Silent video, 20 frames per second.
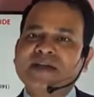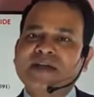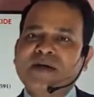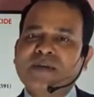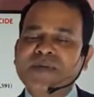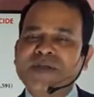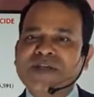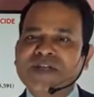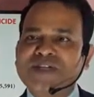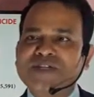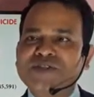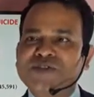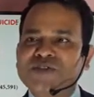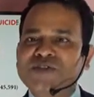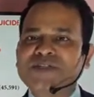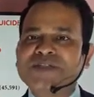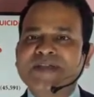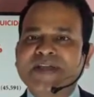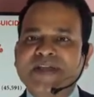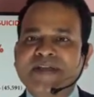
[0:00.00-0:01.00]
committing
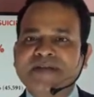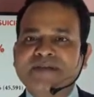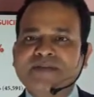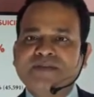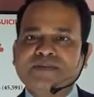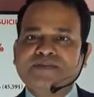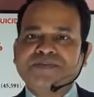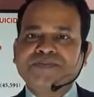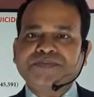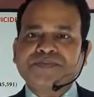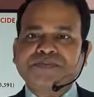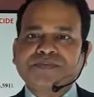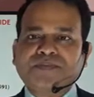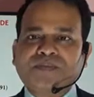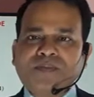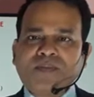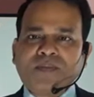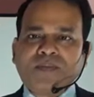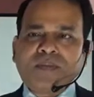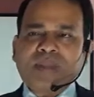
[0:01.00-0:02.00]
suicide
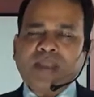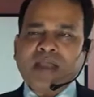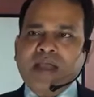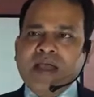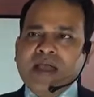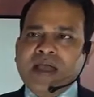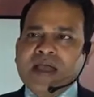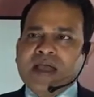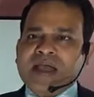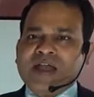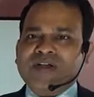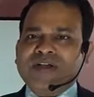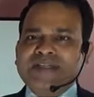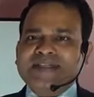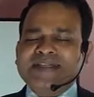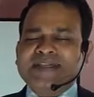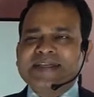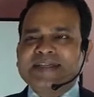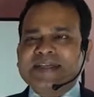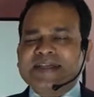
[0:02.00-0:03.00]
you
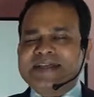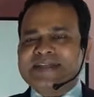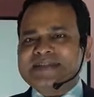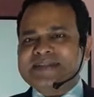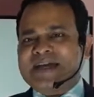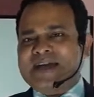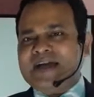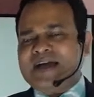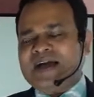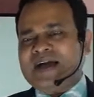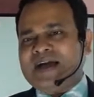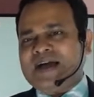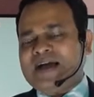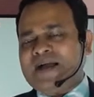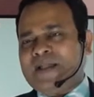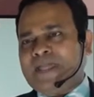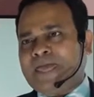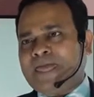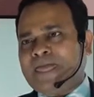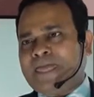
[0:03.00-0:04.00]
can see there is
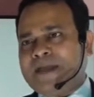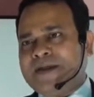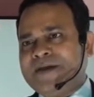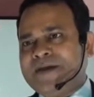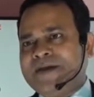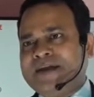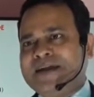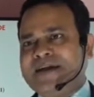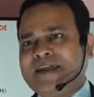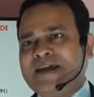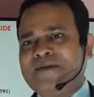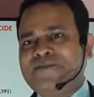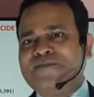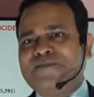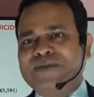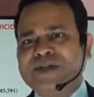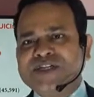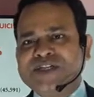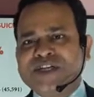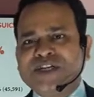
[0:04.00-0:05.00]
a you know
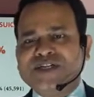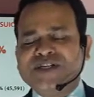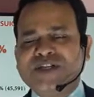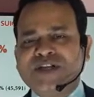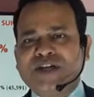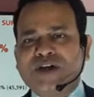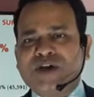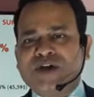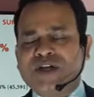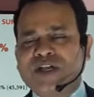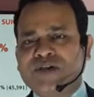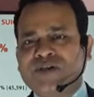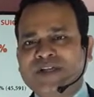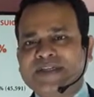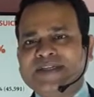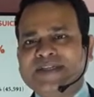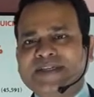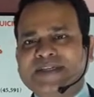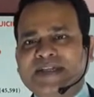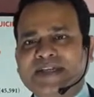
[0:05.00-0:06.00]
graph projection or you
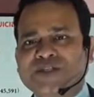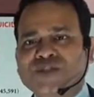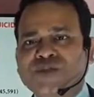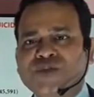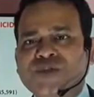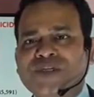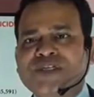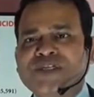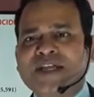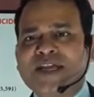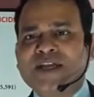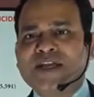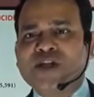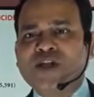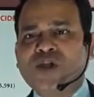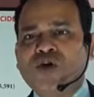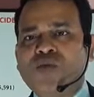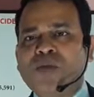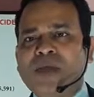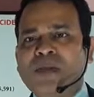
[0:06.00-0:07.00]
can see the suicide
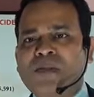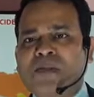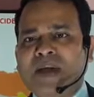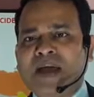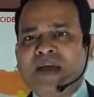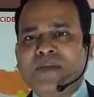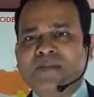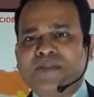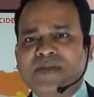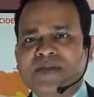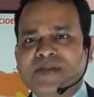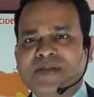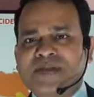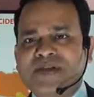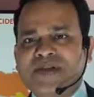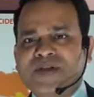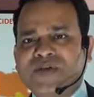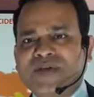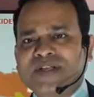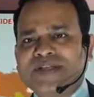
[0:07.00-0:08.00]
global map
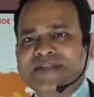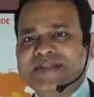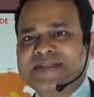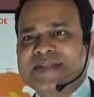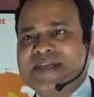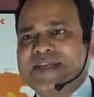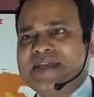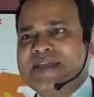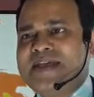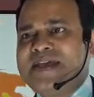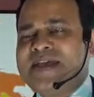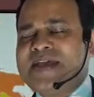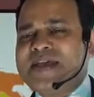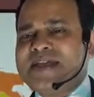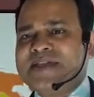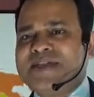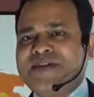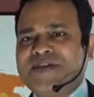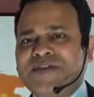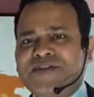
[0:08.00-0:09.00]
here you can see
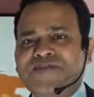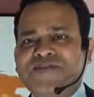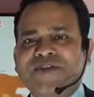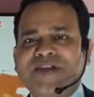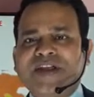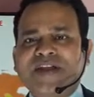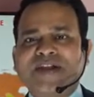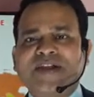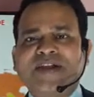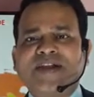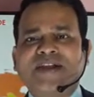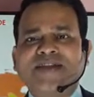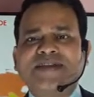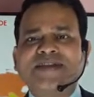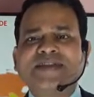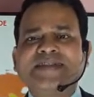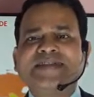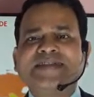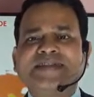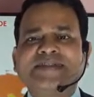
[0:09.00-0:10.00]
the different
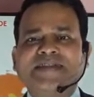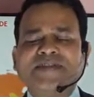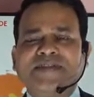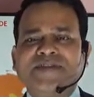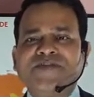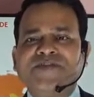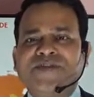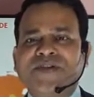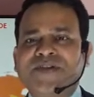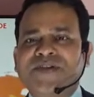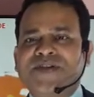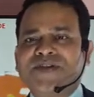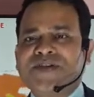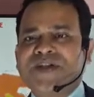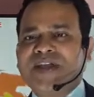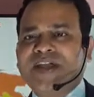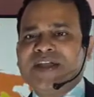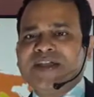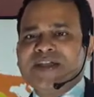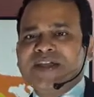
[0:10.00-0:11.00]
countries as the different
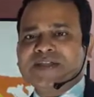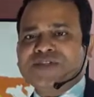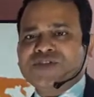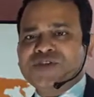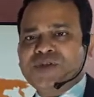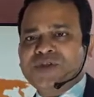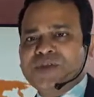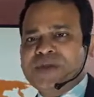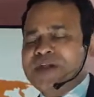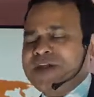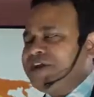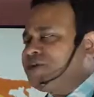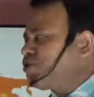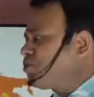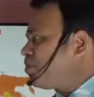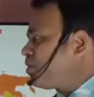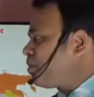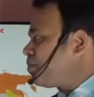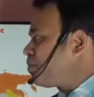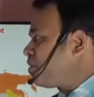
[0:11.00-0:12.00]
rate actually the rate
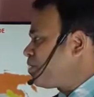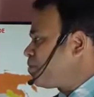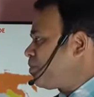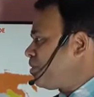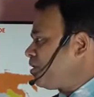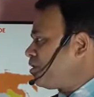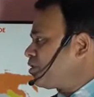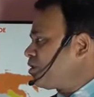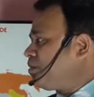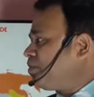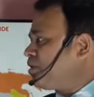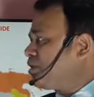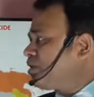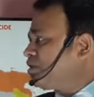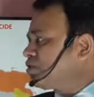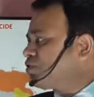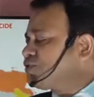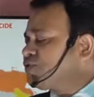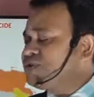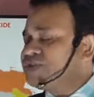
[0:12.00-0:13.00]
of the people
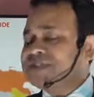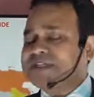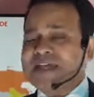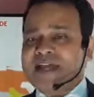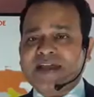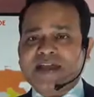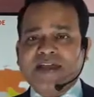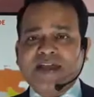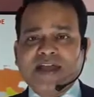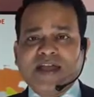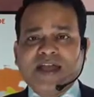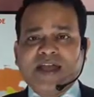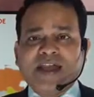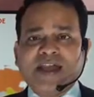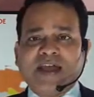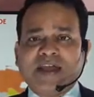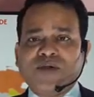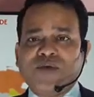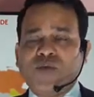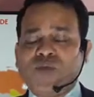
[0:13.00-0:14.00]
committing suicide
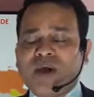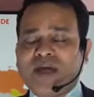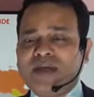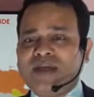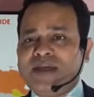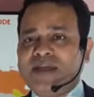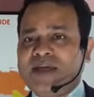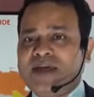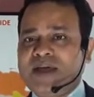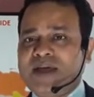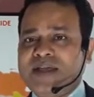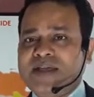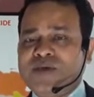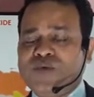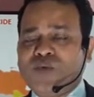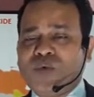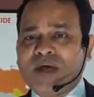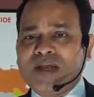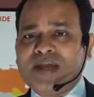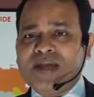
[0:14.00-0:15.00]
like one uh,
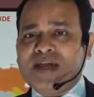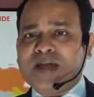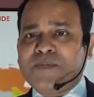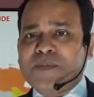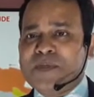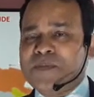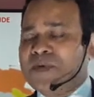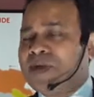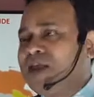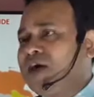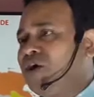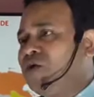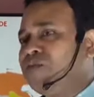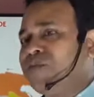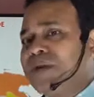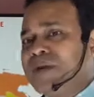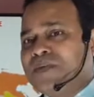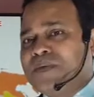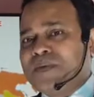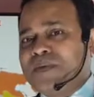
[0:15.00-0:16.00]
in one lakh people how
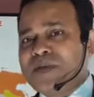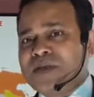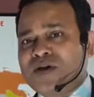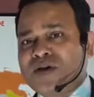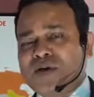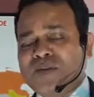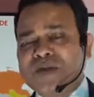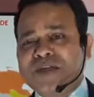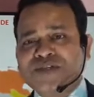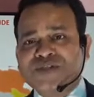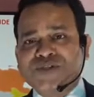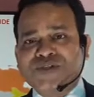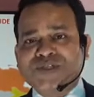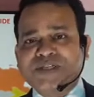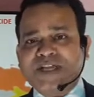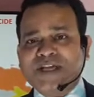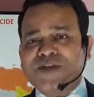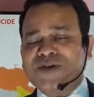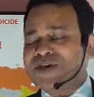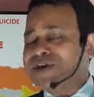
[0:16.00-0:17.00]
many people commit
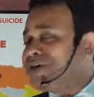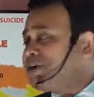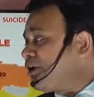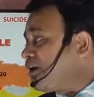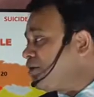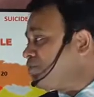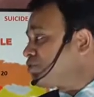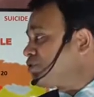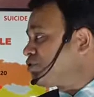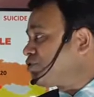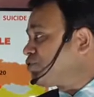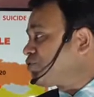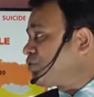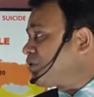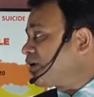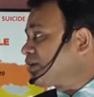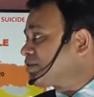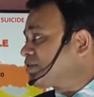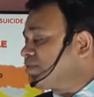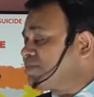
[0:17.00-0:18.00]
suicide on an average for
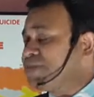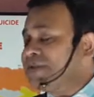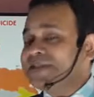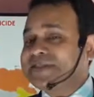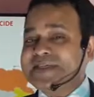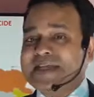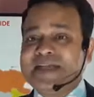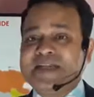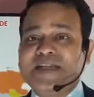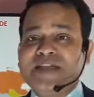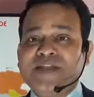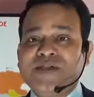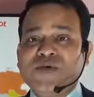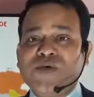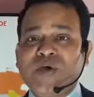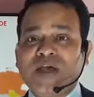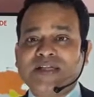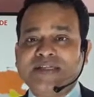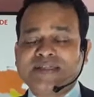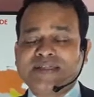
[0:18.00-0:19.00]
example say in
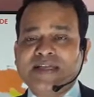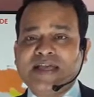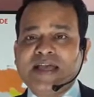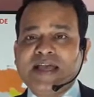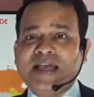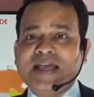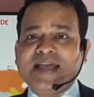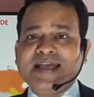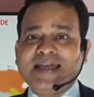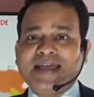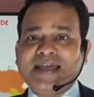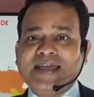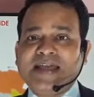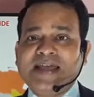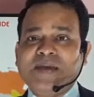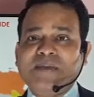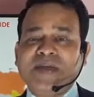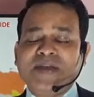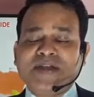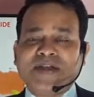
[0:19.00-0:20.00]
US uh,
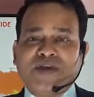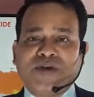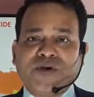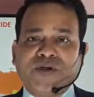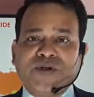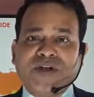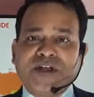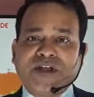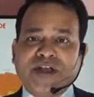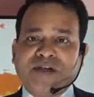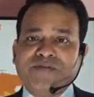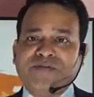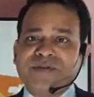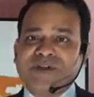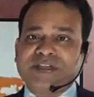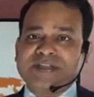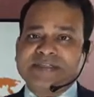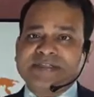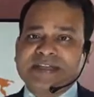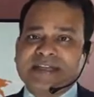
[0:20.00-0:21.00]
11 on an
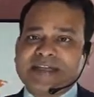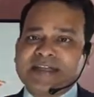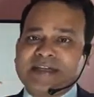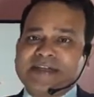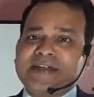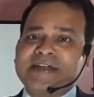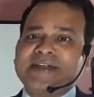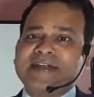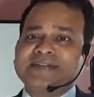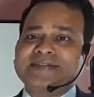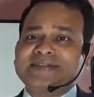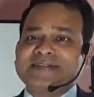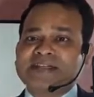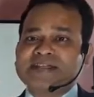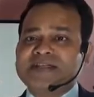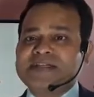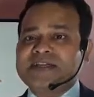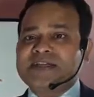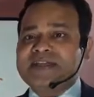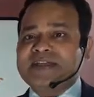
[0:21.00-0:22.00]
average say Canada
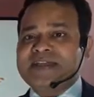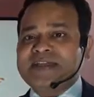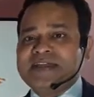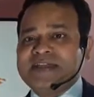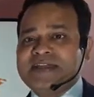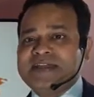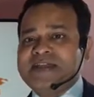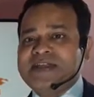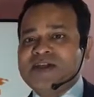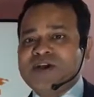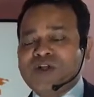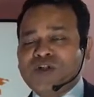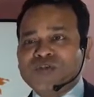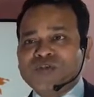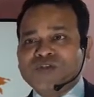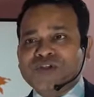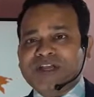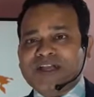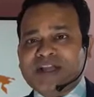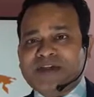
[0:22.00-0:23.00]
16 in India
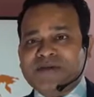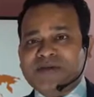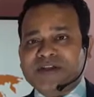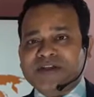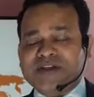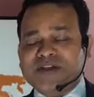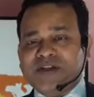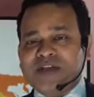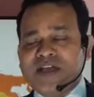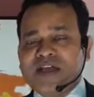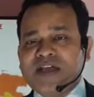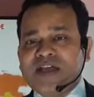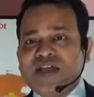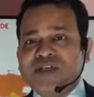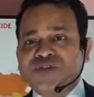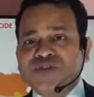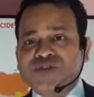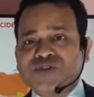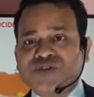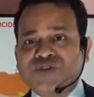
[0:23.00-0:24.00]
also 11
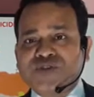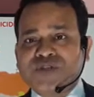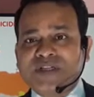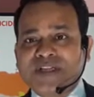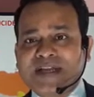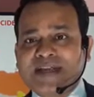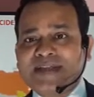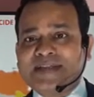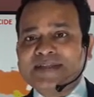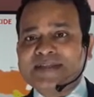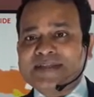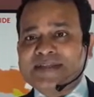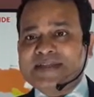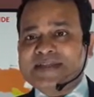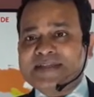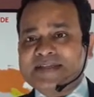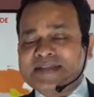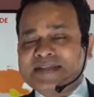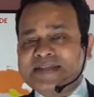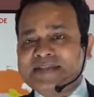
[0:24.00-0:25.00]
so, so that is,
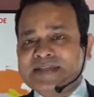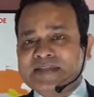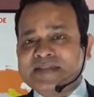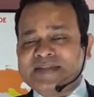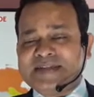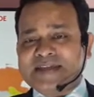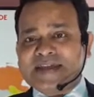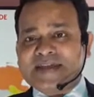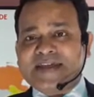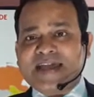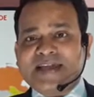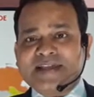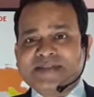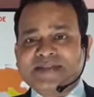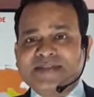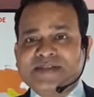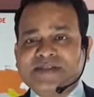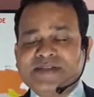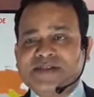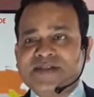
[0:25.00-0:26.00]
is, is data
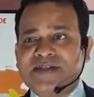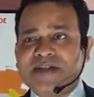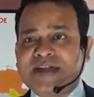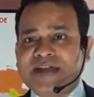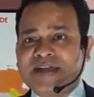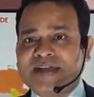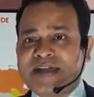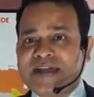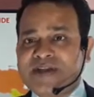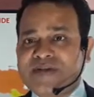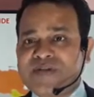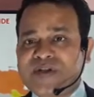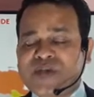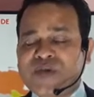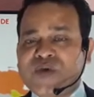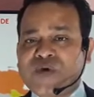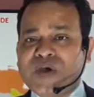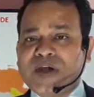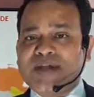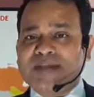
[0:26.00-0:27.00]
is there and
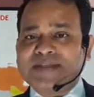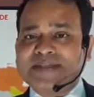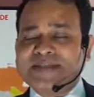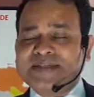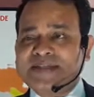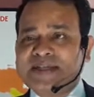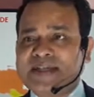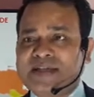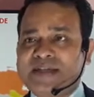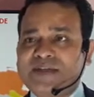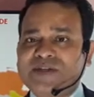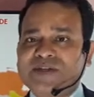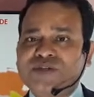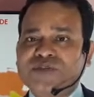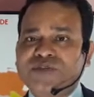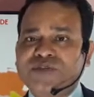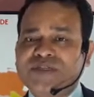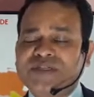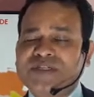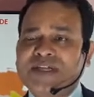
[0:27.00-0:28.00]
everywhere this uh, you know,
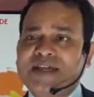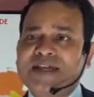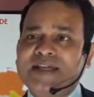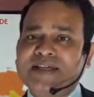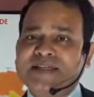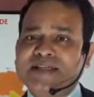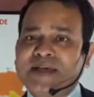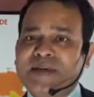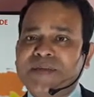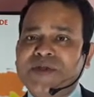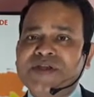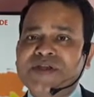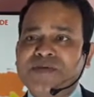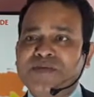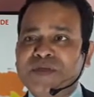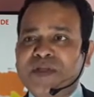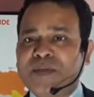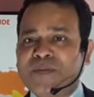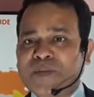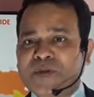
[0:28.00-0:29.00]
suicide is
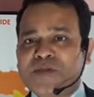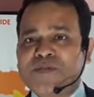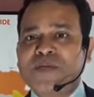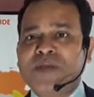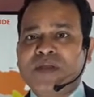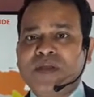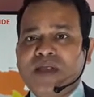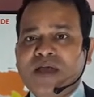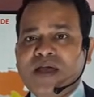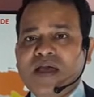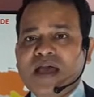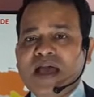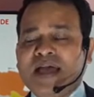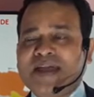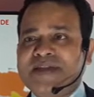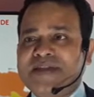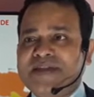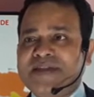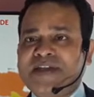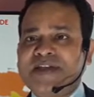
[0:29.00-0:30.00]
committing to the people
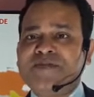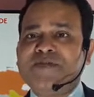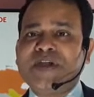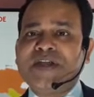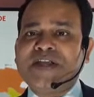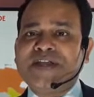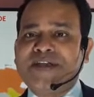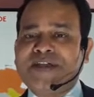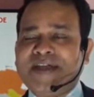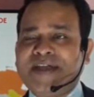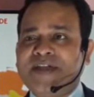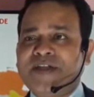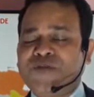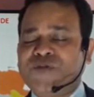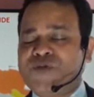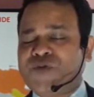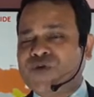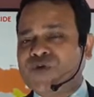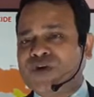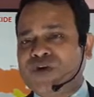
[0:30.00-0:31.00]
and day by day
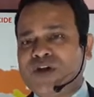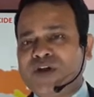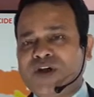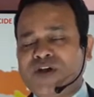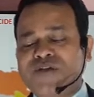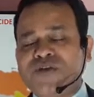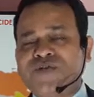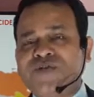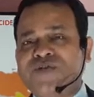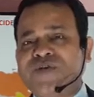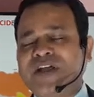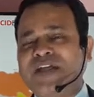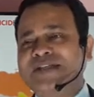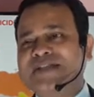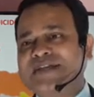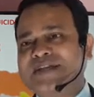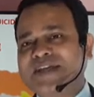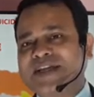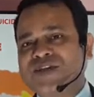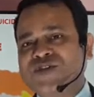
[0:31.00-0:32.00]
for a lot of
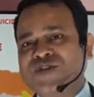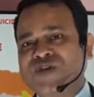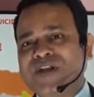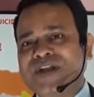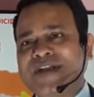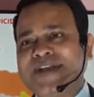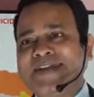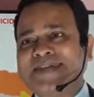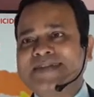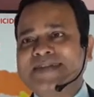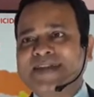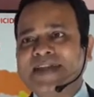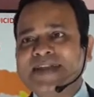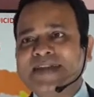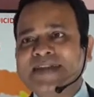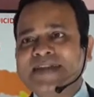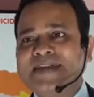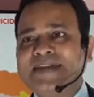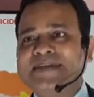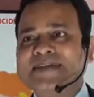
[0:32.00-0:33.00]
reason actually it is
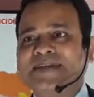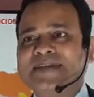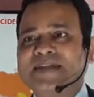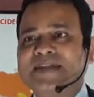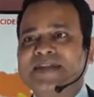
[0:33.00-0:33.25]
increasing